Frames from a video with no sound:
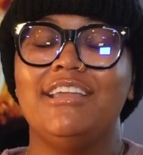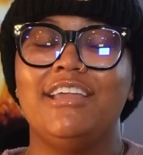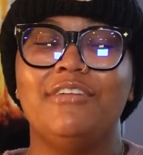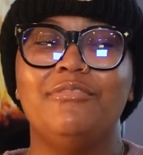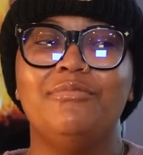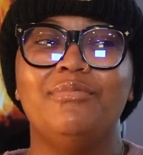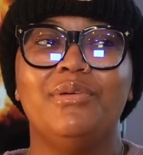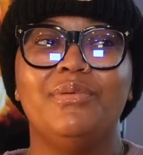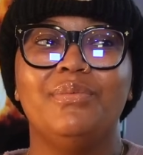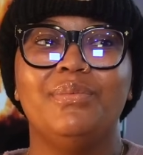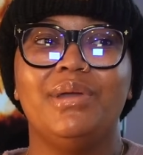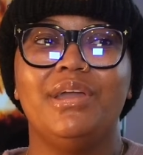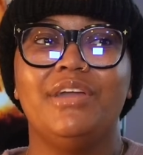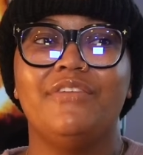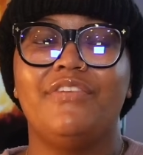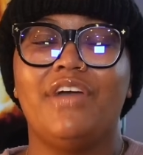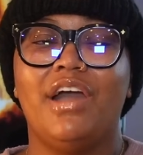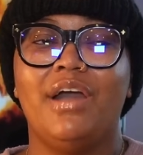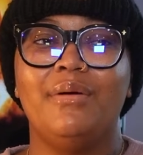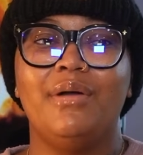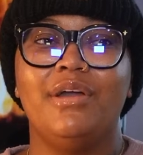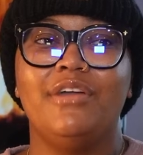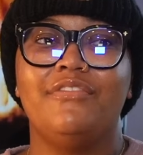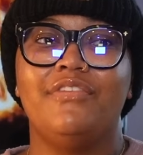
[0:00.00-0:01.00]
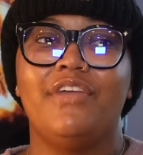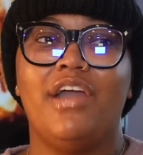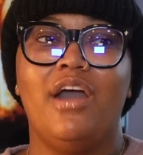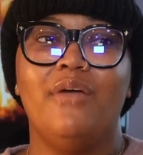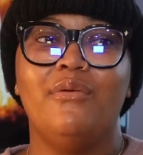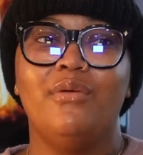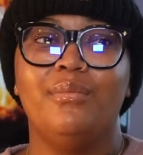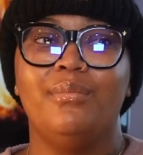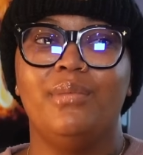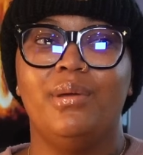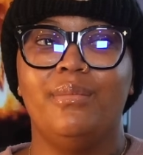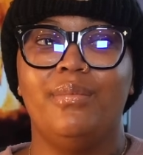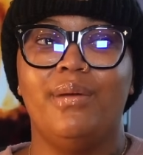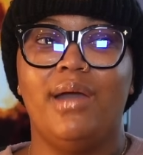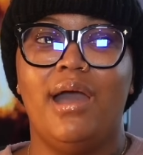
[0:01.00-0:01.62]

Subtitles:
You remember, if y'all remember,